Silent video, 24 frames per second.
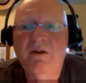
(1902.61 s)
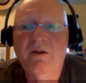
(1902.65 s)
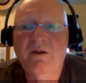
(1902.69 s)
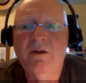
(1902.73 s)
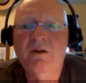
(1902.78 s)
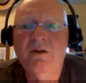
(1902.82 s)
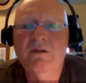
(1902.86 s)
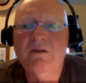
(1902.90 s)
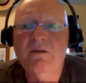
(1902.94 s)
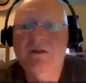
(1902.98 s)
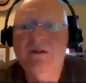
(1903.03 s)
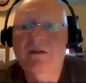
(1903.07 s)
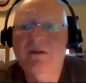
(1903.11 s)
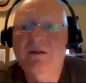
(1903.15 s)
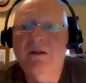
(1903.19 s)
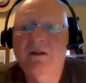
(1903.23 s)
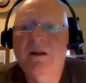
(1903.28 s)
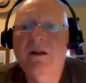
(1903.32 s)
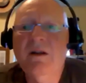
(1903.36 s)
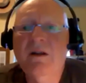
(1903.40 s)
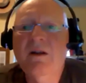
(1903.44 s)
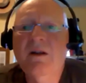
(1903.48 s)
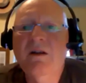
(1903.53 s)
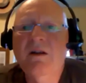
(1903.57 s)
hurt
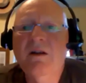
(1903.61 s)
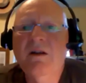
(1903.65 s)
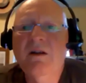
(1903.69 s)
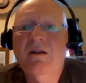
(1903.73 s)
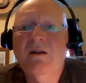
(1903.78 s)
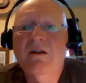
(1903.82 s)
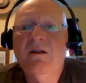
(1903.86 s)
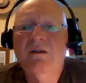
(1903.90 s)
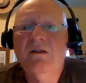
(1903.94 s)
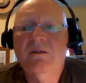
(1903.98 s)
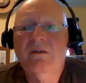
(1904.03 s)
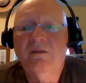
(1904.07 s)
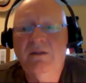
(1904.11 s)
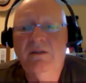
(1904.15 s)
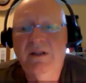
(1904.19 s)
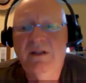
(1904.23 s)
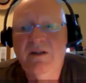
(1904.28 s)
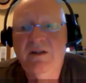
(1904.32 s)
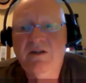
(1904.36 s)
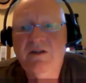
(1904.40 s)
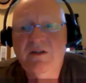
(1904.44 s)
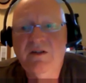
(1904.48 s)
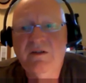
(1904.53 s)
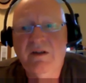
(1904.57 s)

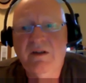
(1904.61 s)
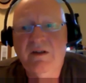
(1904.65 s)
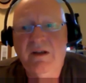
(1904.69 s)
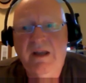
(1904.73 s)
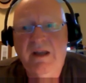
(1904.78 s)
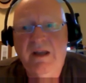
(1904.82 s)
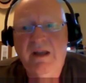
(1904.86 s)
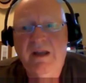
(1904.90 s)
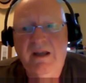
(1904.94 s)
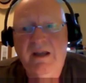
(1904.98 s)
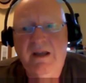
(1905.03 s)
leads to hate.